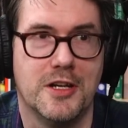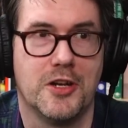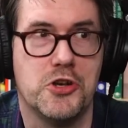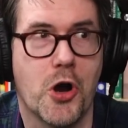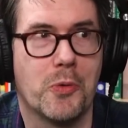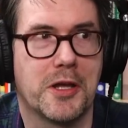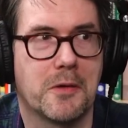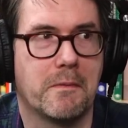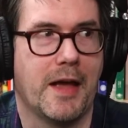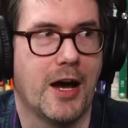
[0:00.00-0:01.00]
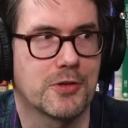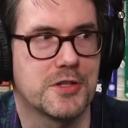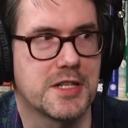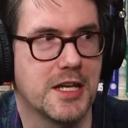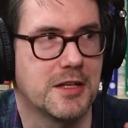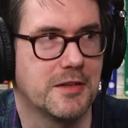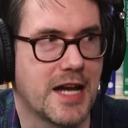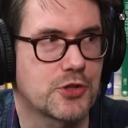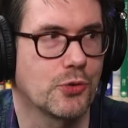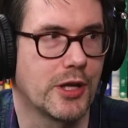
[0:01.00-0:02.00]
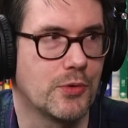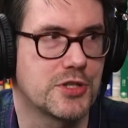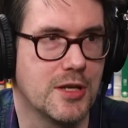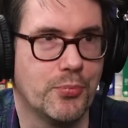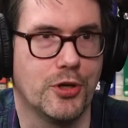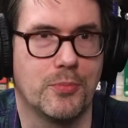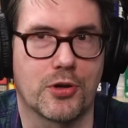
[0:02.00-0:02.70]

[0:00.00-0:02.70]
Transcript: knowing how to take natural language input,